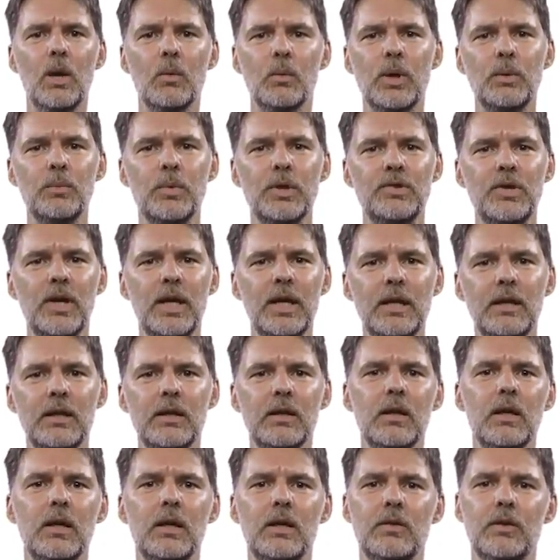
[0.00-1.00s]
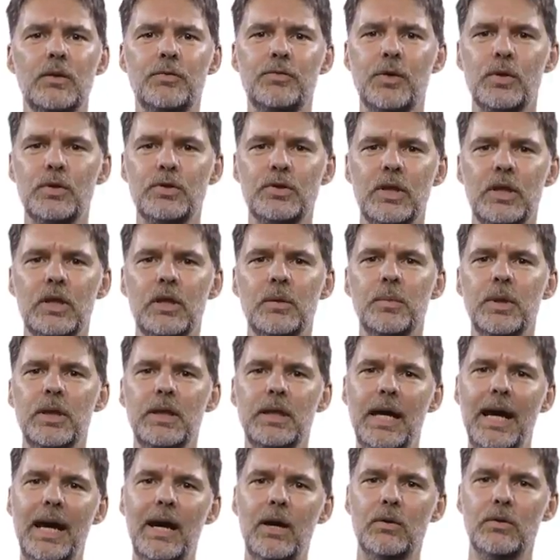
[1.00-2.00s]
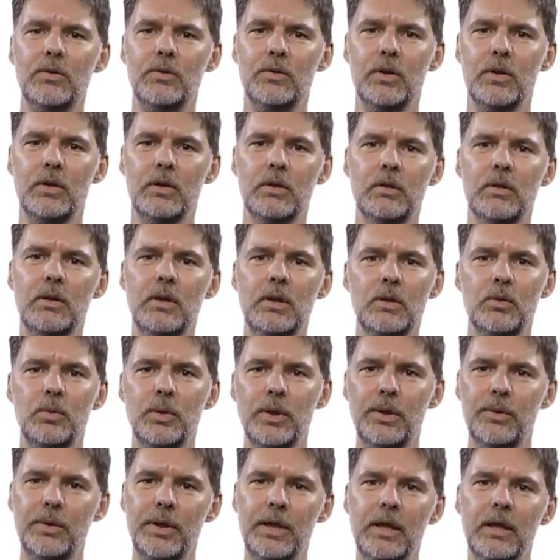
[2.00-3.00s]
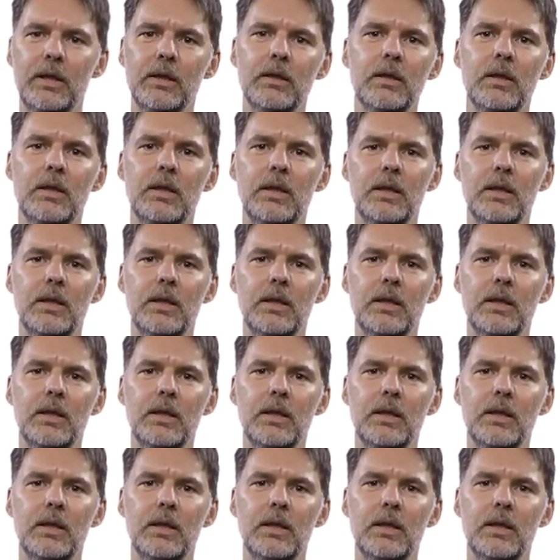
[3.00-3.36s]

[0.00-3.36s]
When we take the first element out of the query,